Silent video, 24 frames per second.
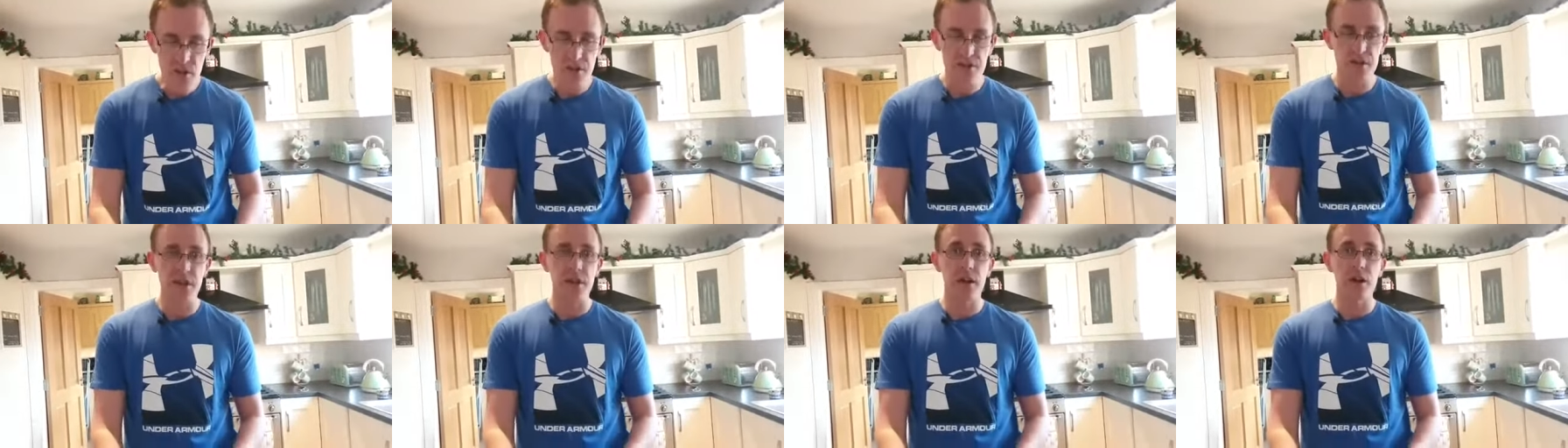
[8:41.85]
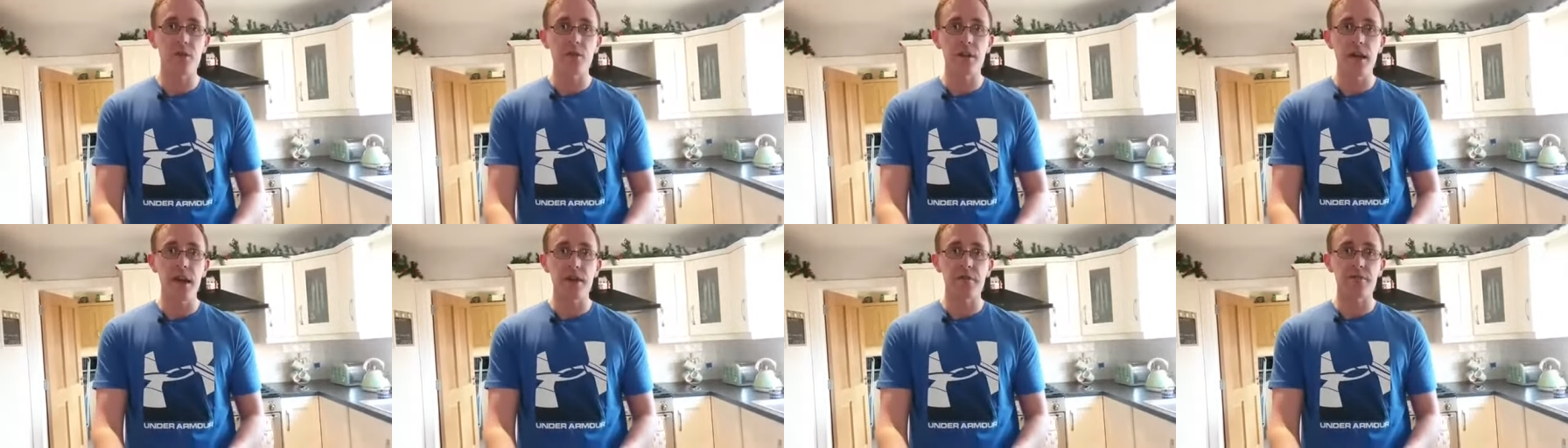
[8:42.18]
Take
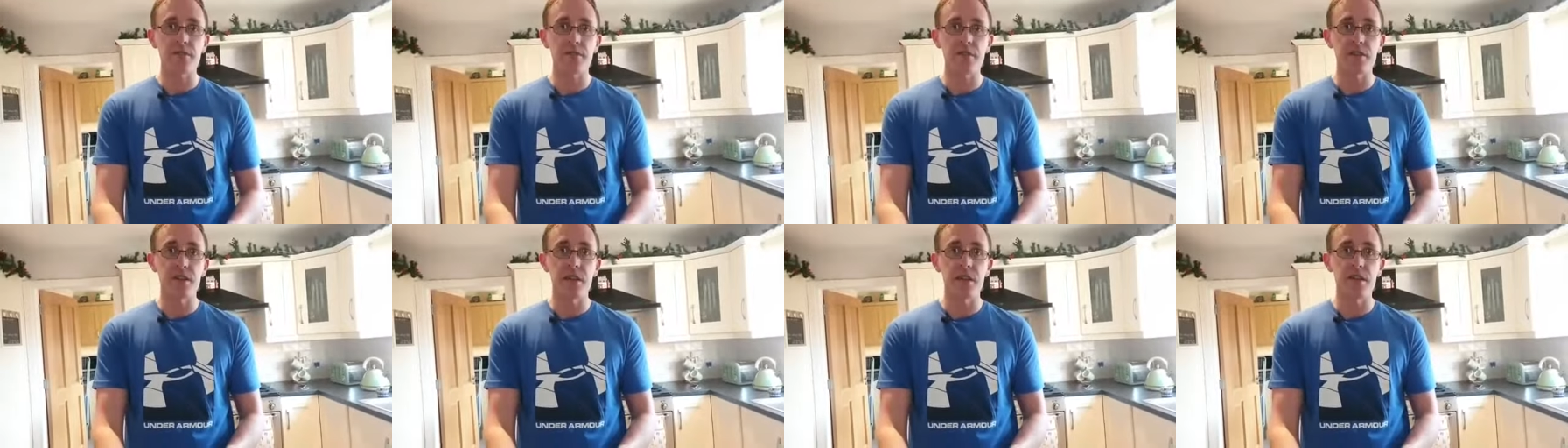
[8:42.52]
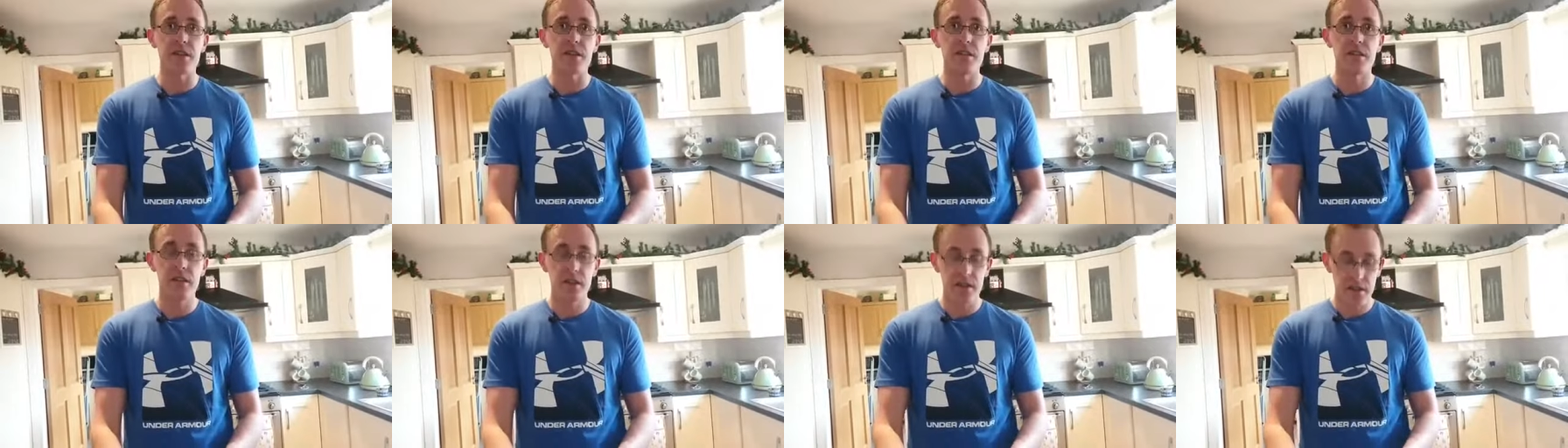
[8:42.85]
out half the
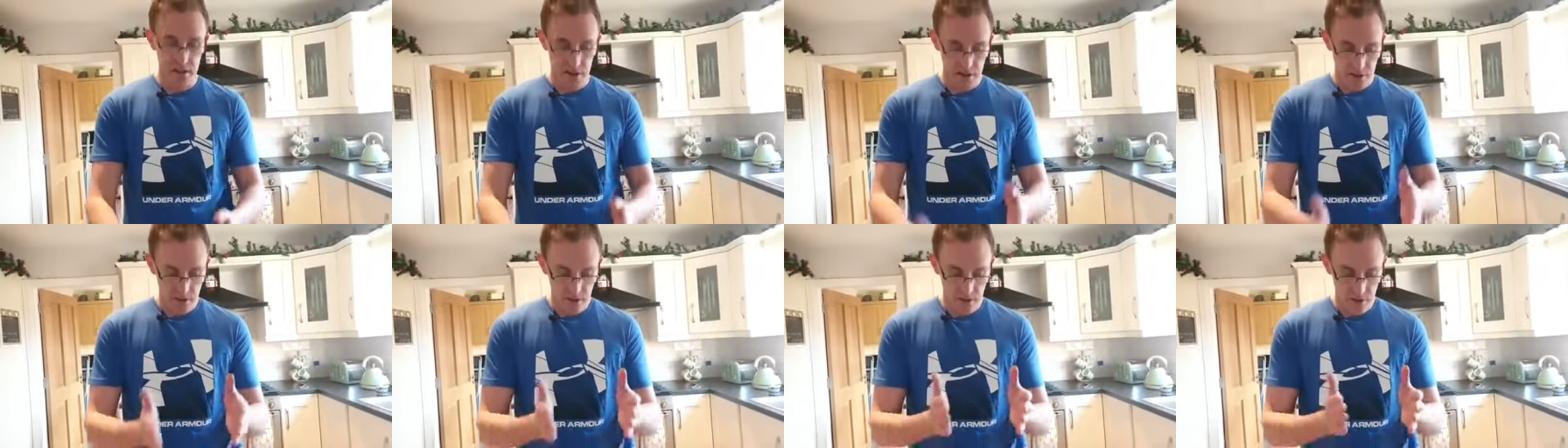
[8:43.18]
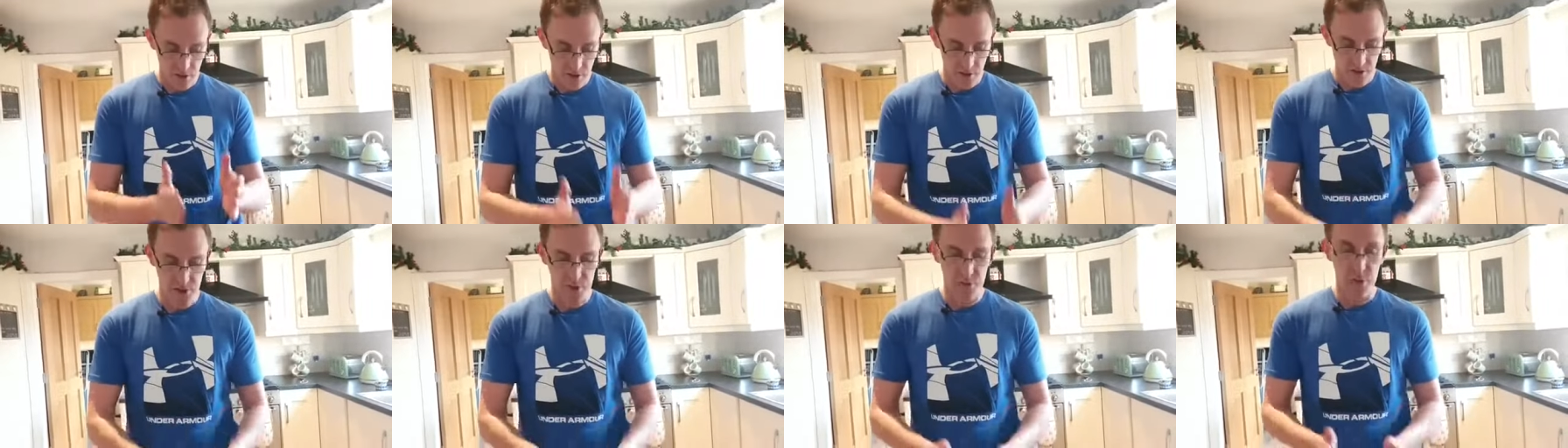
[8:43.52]
tin, I'm
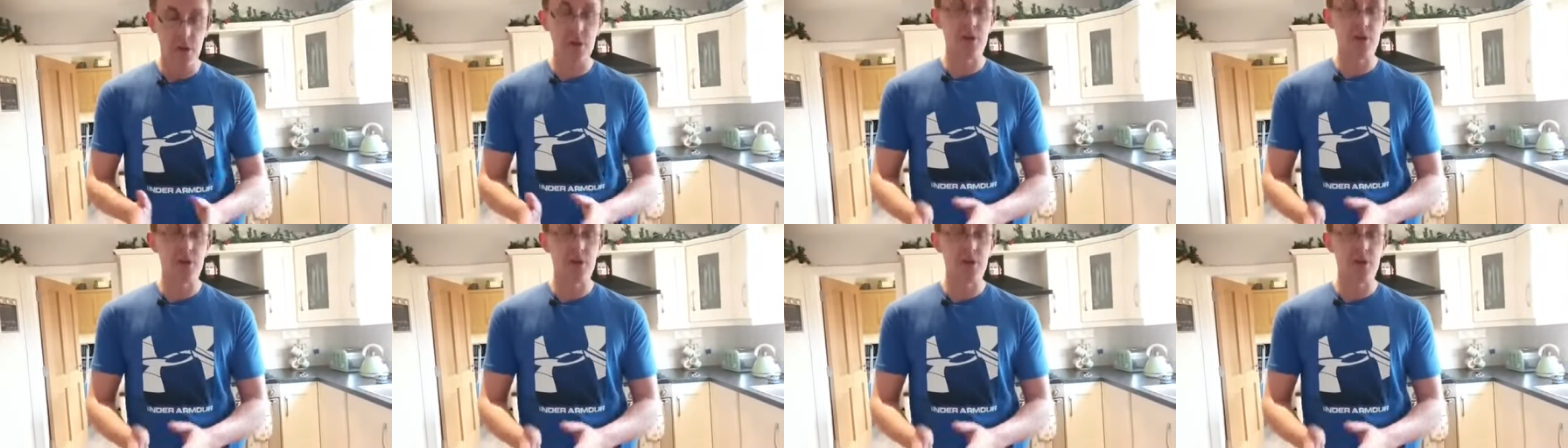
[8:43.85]
going to spread